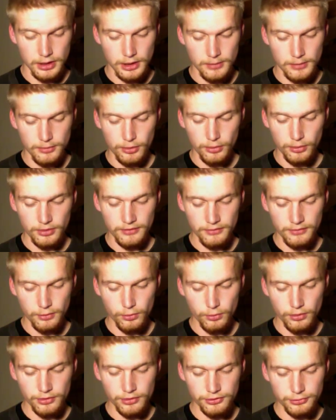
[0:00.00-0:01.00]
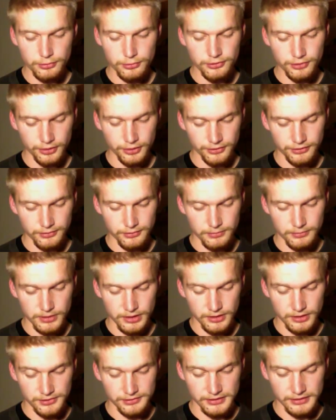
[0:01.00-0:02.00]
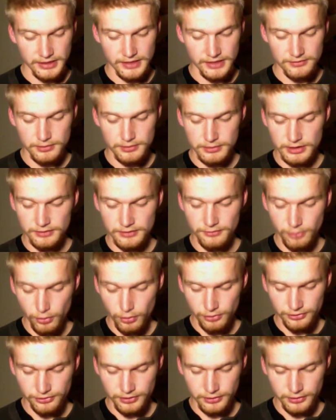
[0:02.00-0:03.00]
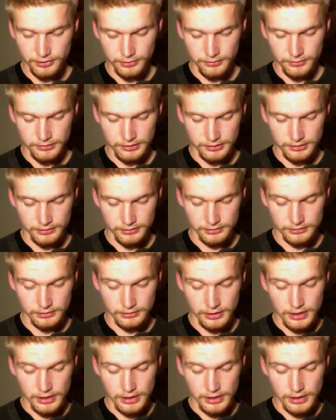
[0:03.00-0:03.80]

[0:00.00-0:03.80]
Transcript: But one of the worst results of being a slave and being forced to do things